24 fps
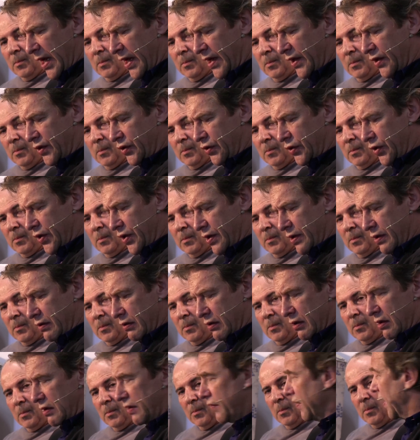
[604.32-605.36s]
And
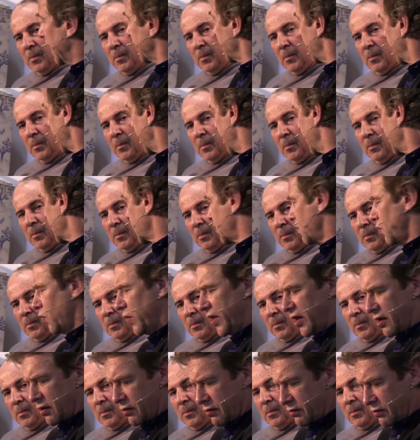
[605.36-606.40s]
That, I guess,
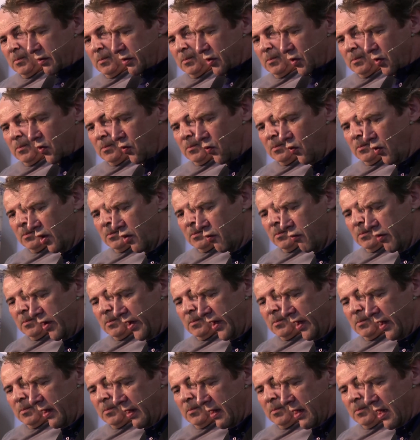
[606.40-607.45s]
we can all
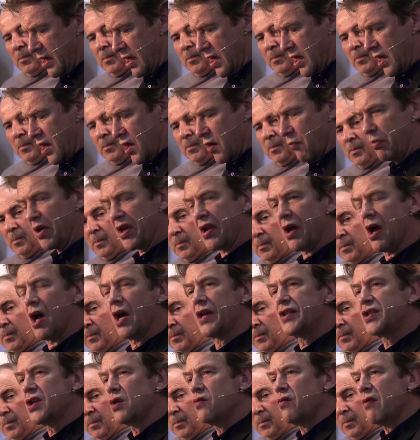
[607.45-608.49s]
agree. But
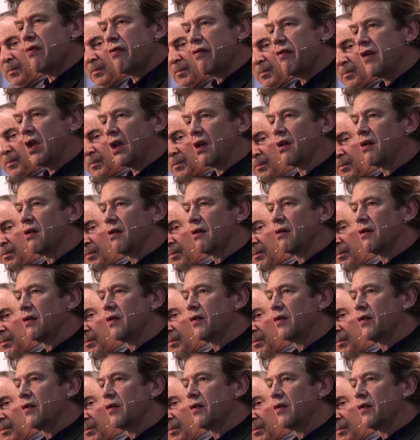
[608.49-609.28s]
I don't think